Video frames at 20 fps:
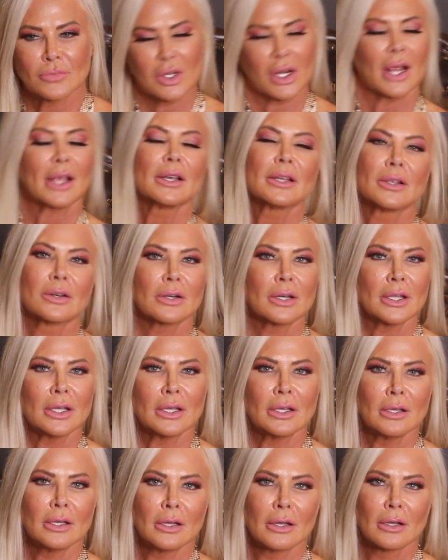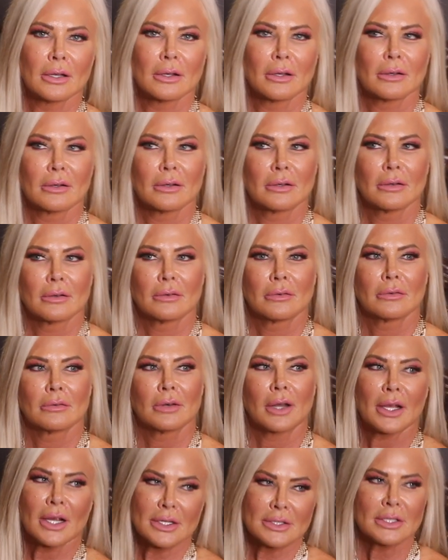I literally,
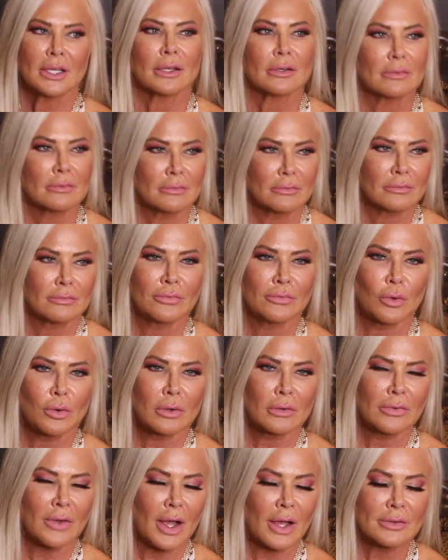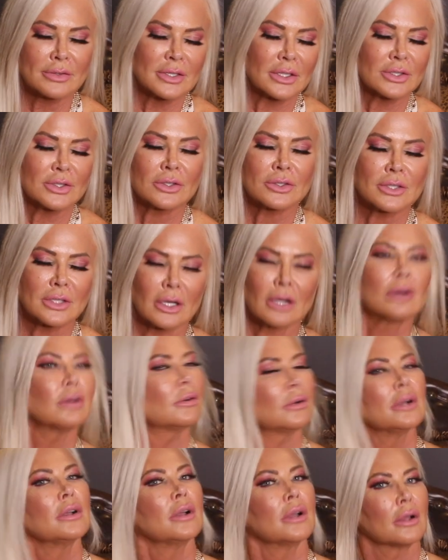like I said, 4 or 5, 6 years
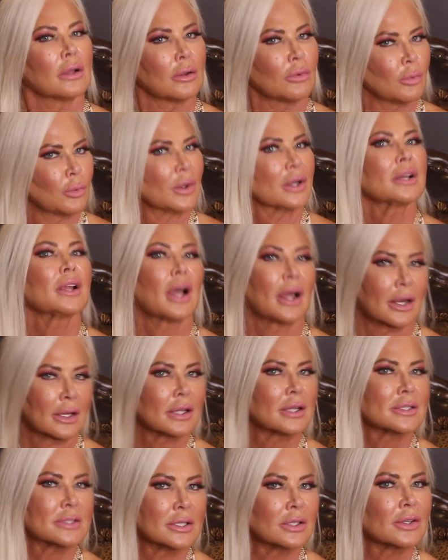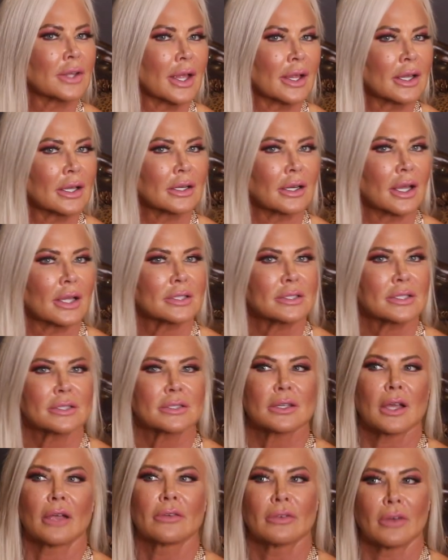ago, went and got a concealed handgun
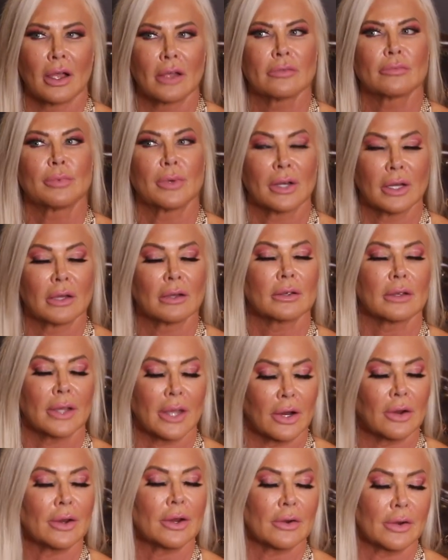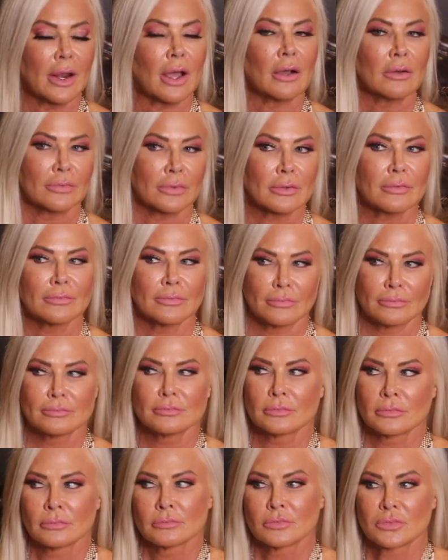license. I've been a carrier now
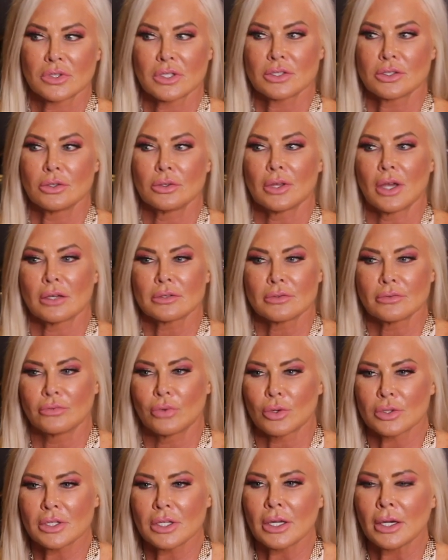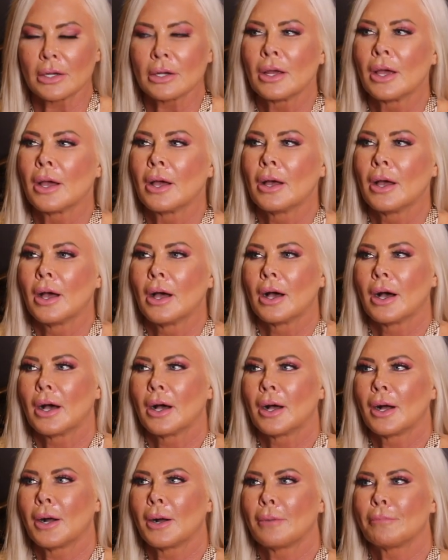since 2014.
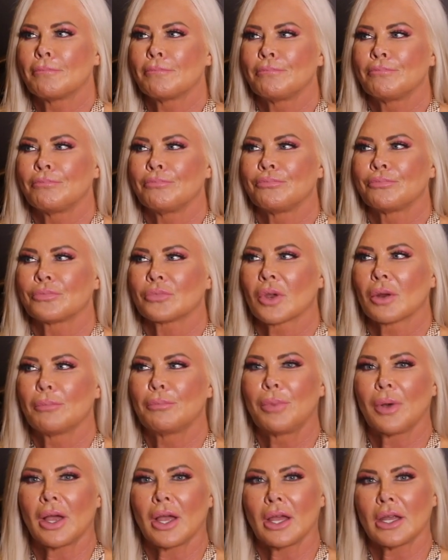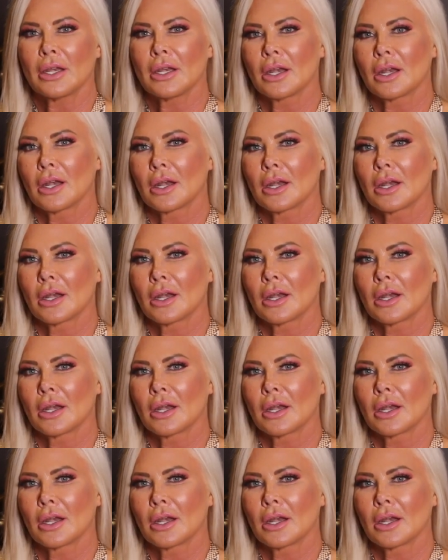But